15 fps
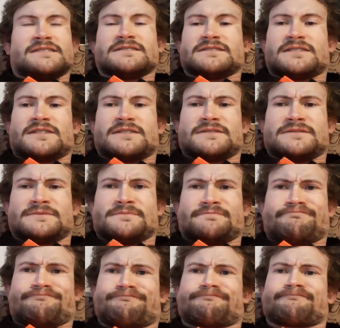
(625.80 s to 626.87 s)
So,
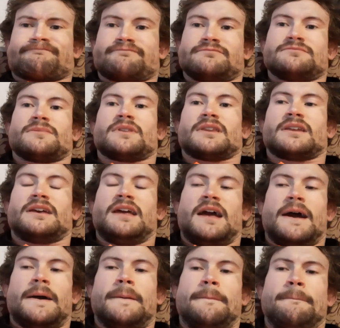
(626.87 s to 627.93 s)
yeah,